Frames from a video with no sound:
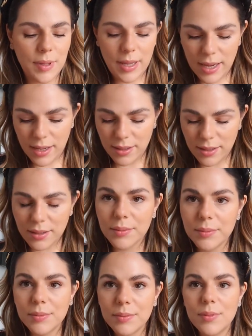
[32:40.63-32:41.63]
and
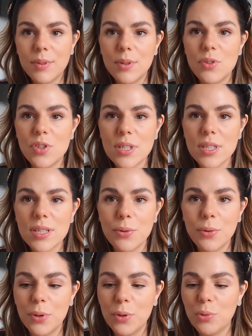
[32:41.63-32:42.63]
just
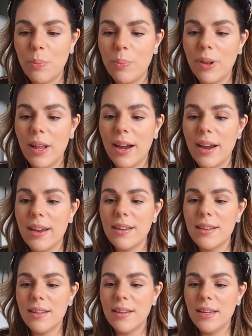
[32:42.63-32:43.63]
going to apply
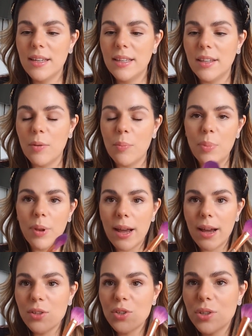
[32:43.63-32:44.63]
the
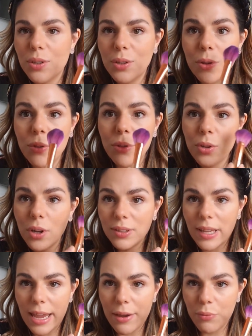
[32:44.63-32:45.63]
blush, not
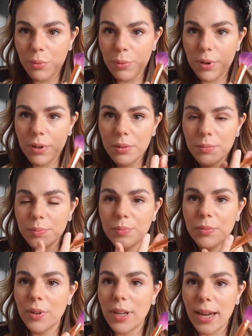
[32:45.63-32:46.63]
everywhere,
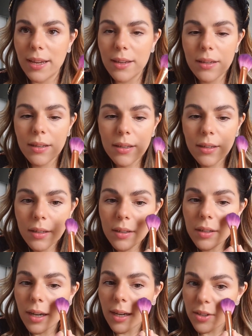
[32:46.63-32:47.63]
okay,
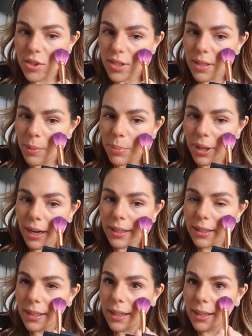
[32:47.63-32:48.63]
just apply
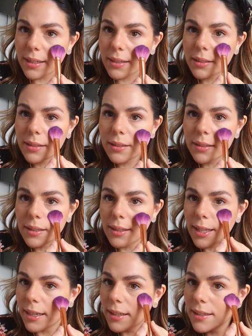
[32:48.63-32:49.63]
it
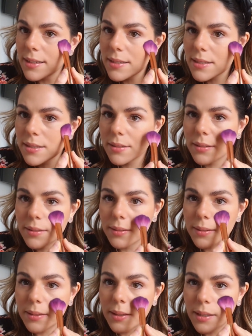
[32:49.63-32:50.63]
like this.
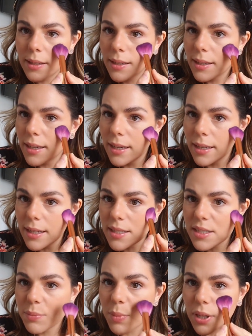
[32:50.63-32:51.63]
And
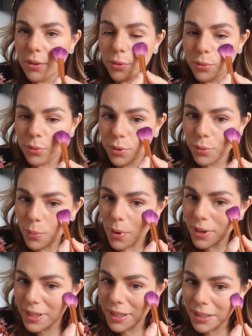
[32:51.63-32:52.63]
that's my daughter
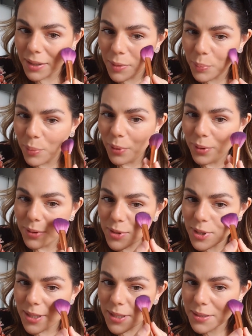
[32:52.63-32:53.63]
walking, I
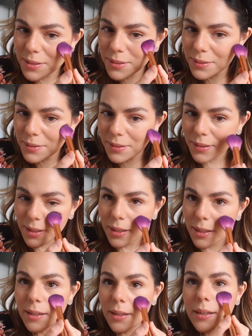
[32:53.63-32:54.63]
apologize.
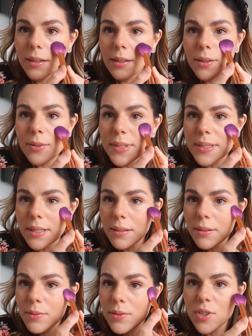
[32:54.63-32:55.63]
You see,
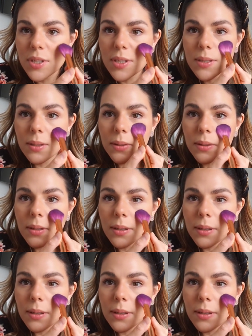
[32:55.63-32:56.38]
just on